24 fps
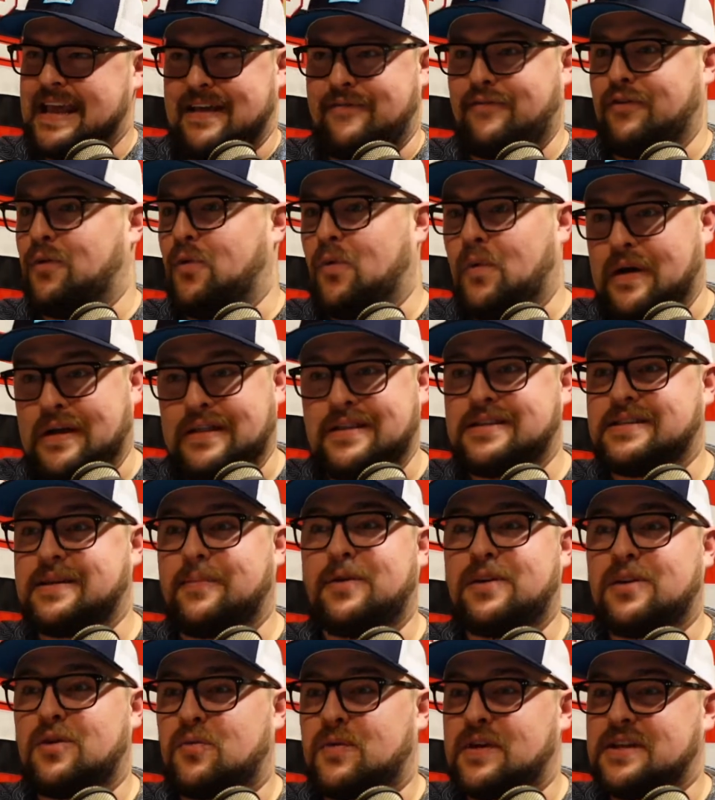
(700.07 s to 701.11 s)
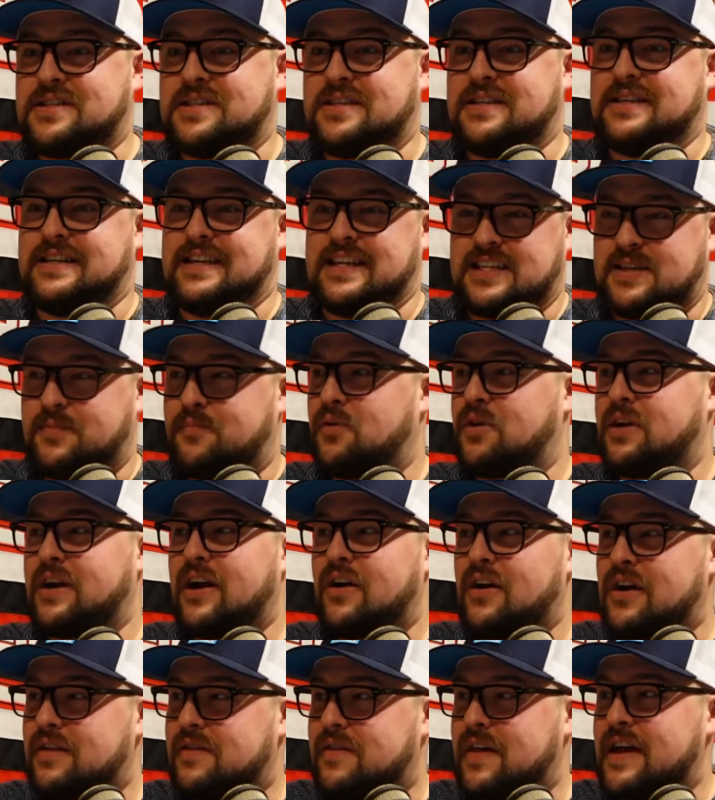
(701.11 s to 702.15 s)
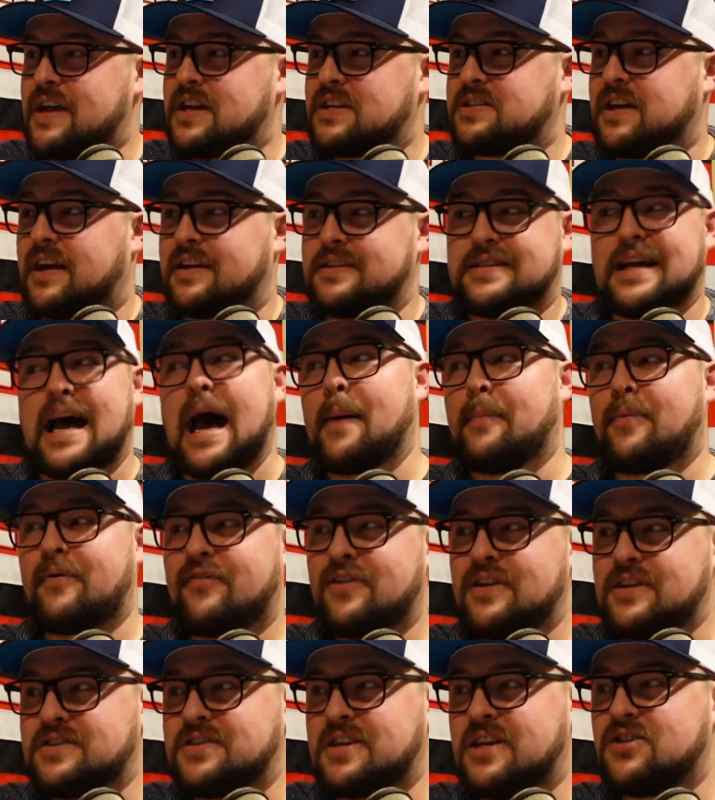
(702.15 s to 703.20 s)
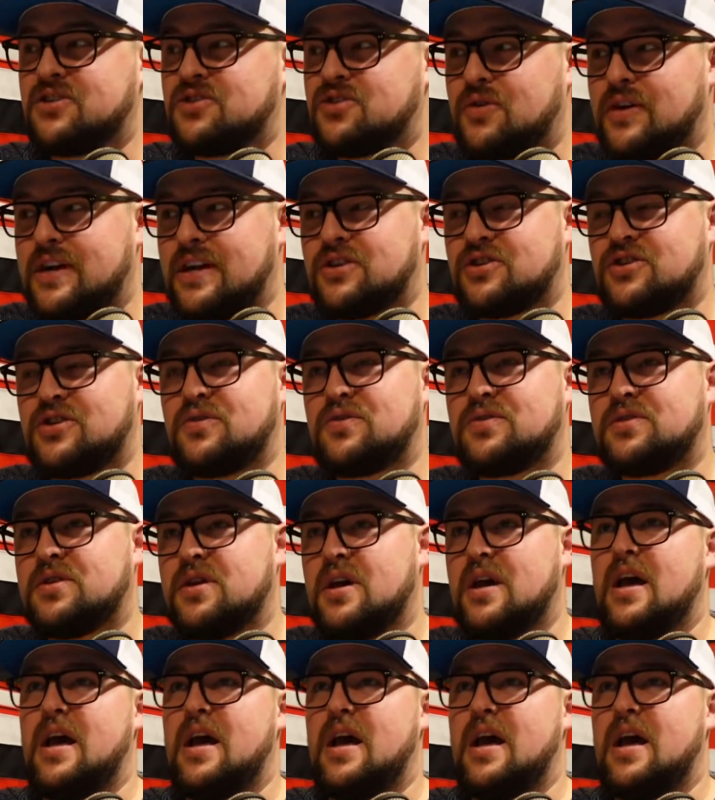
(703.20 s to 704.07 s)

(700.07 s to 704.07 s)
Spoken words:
even with some of the recent disciplinary things on top of his injury issues,